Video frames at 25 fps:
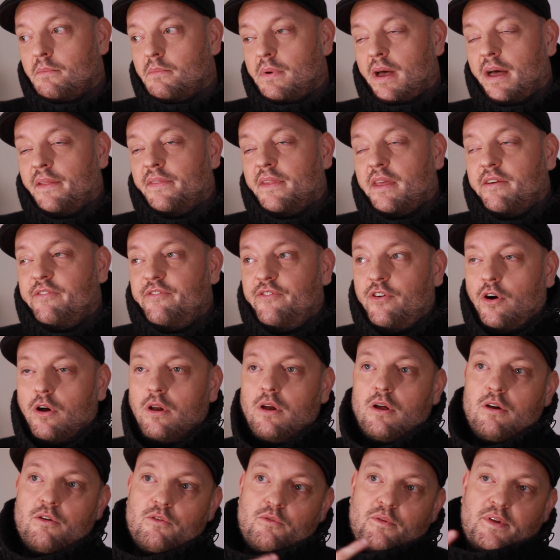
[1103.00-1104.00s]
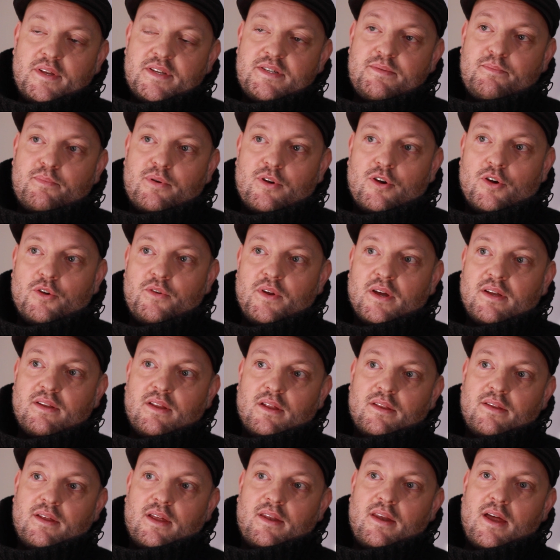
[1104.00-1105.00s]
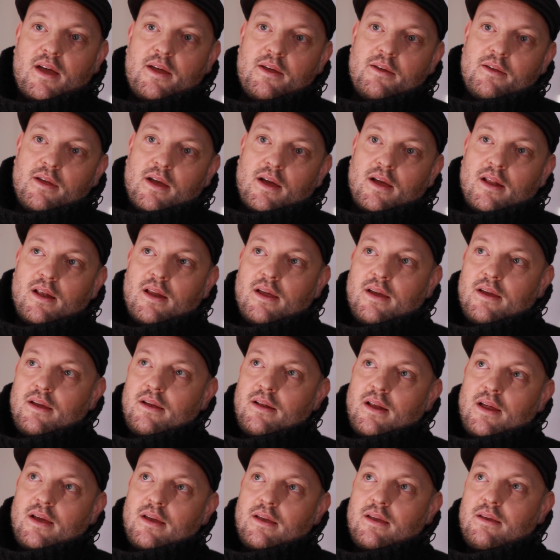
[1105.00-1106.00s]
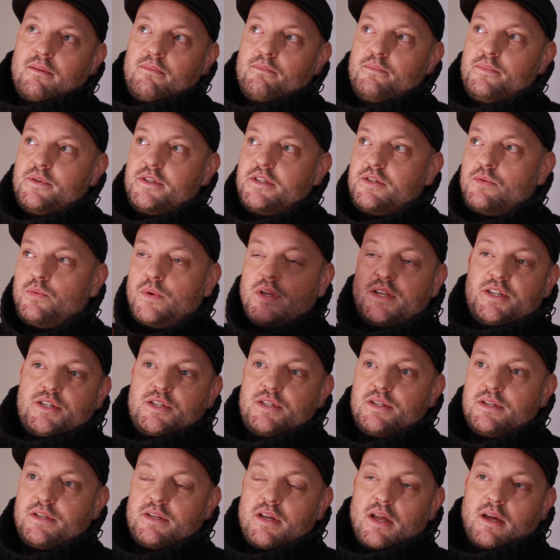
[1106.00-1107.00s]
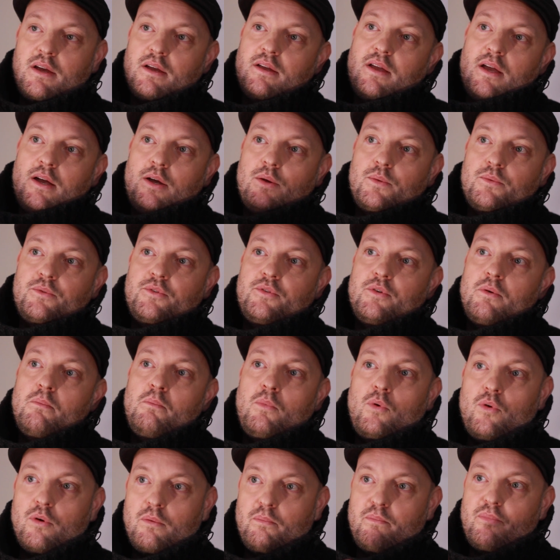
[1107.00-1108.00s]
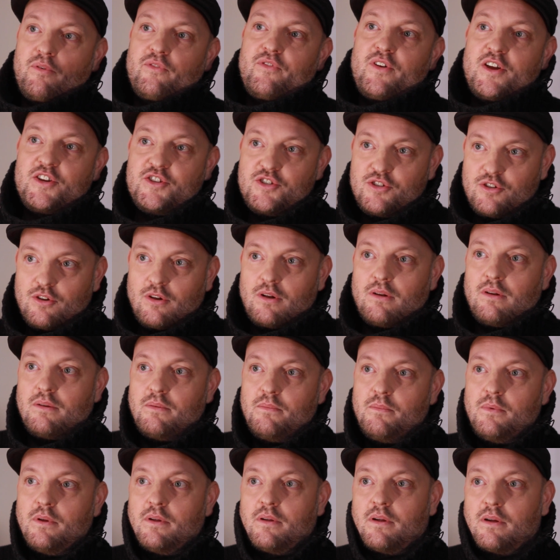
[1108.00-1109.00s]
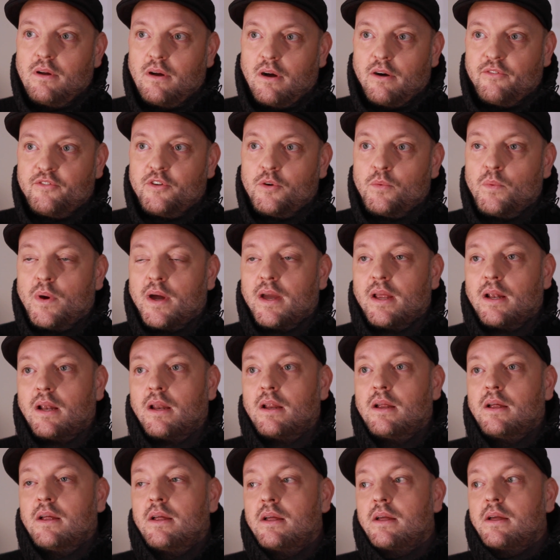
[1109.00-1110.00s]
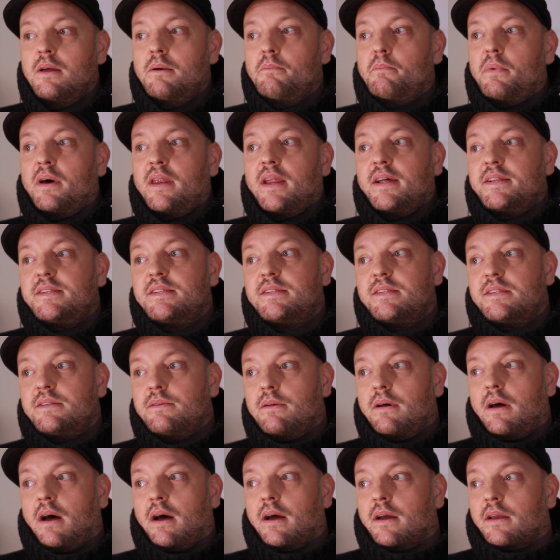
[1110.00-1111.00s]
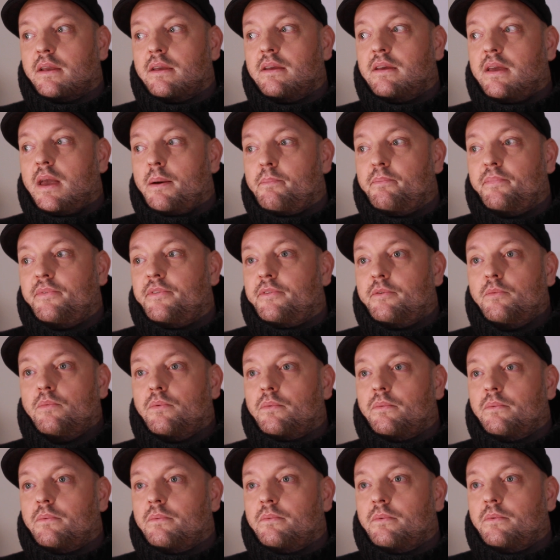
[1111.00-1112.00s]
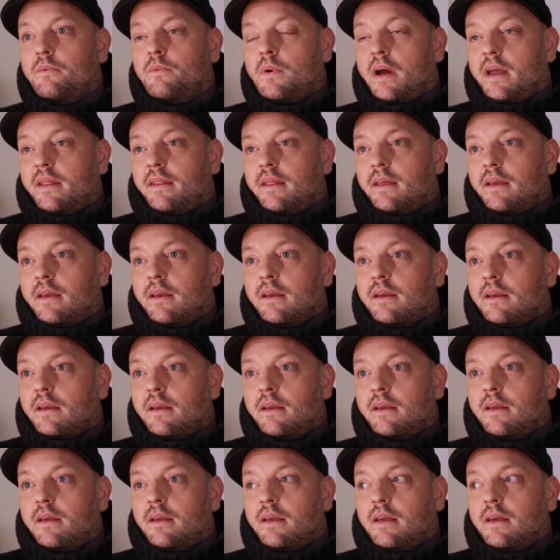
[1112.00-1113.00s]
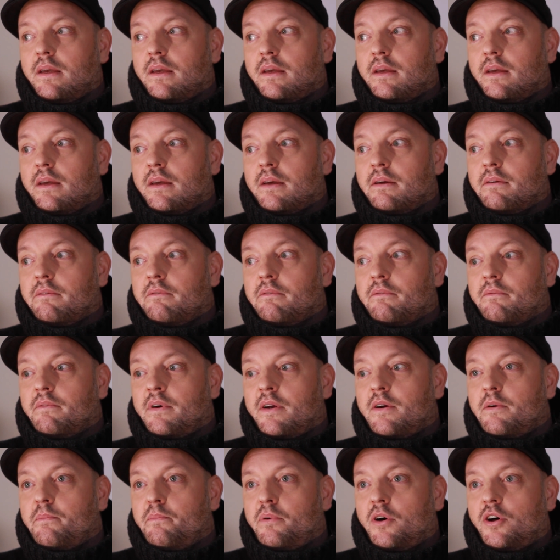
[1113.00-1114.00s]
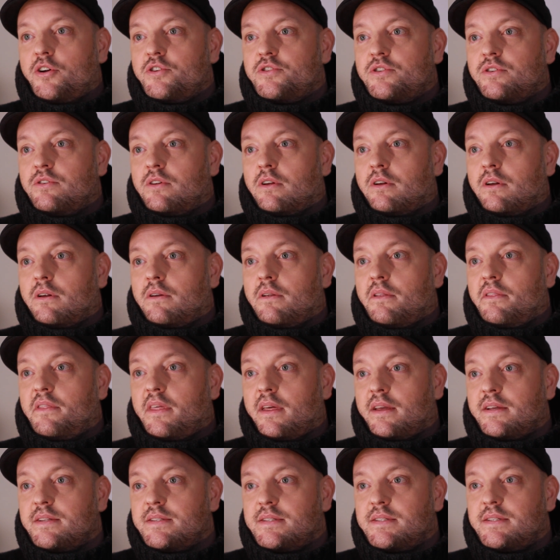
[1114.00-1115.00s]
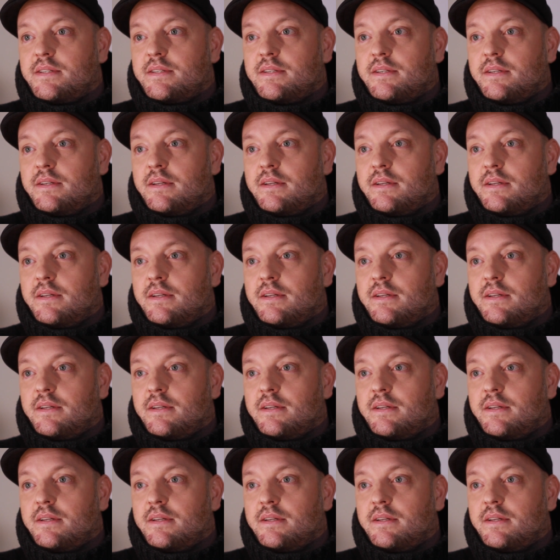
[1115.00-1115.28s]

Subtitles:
And they followed this project, and then I switched the account to a more professional after a while. But as I kept writing very personal things,